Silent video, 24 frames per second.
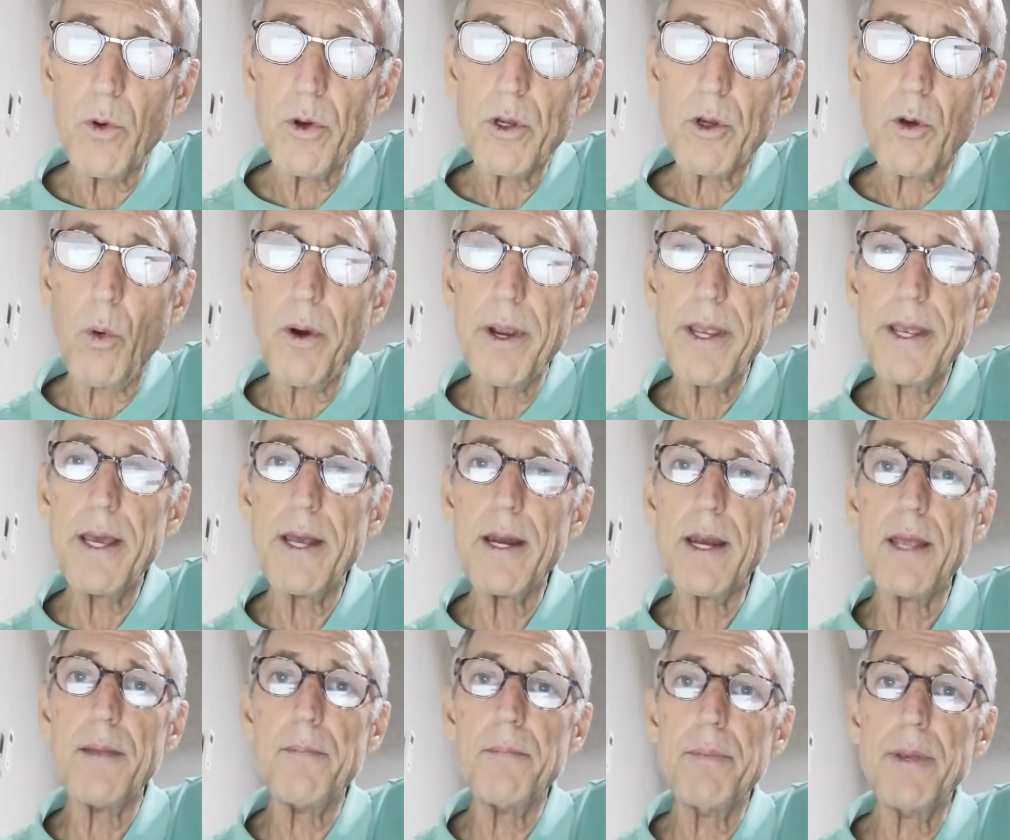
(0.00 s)
go
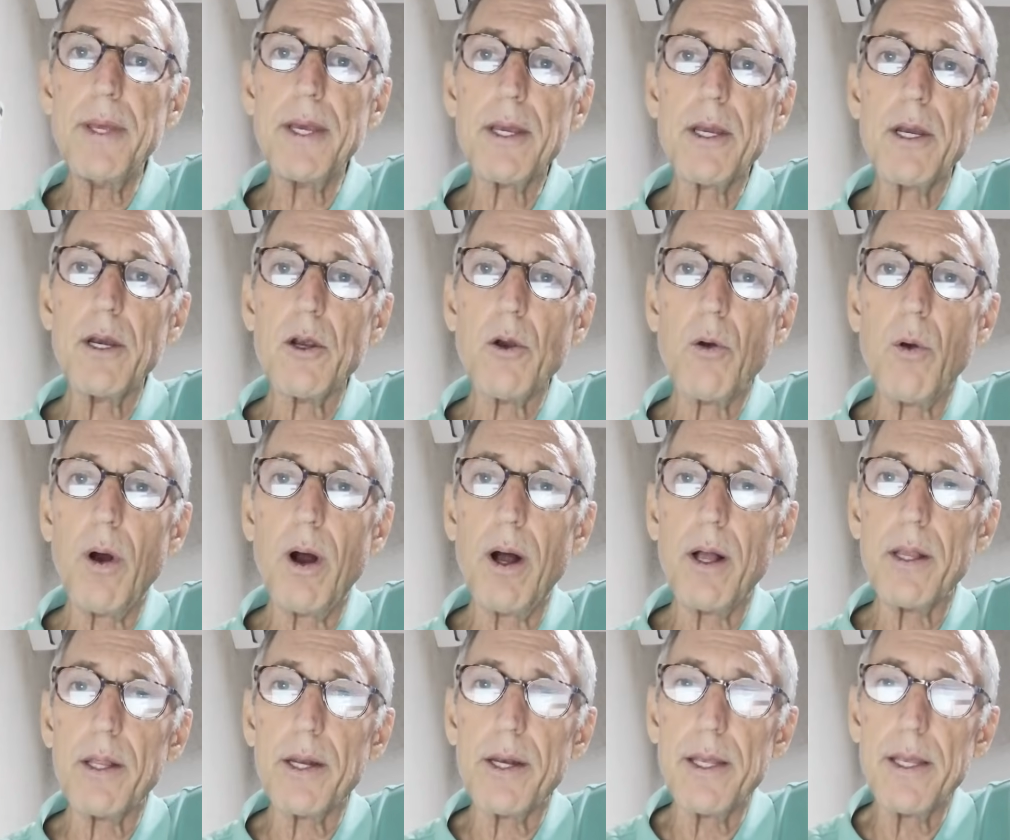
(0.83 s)
ahead and pick a
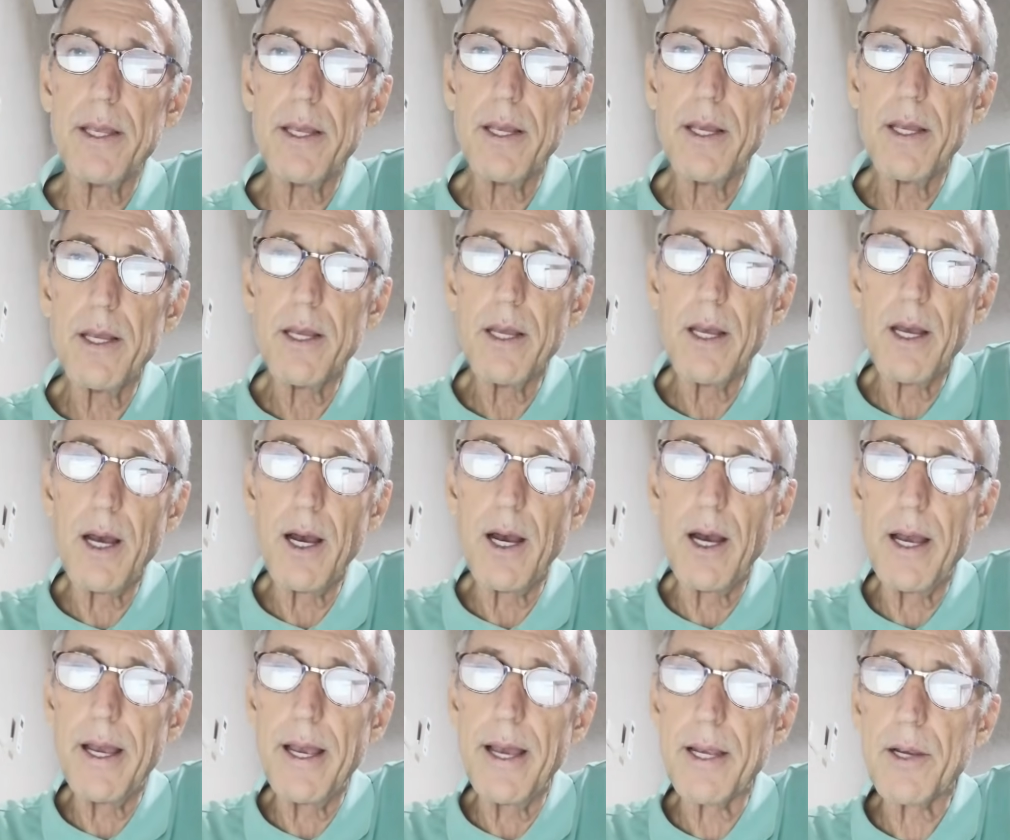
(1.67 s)
quality
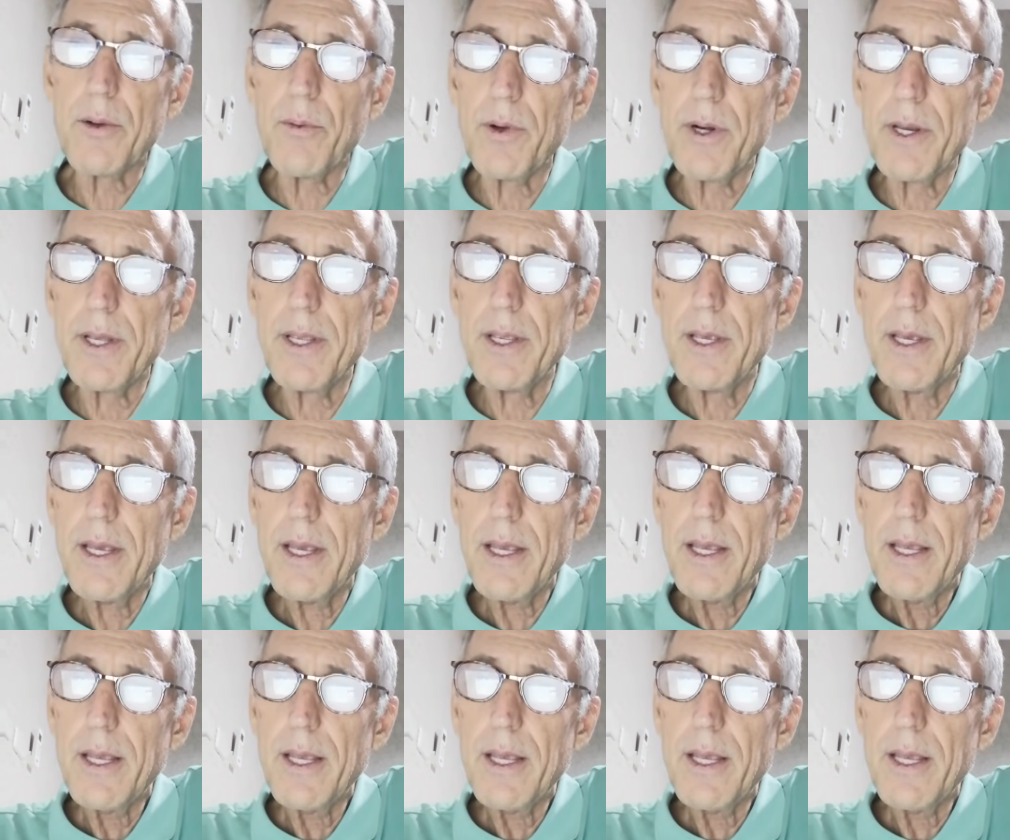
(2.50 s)
equity.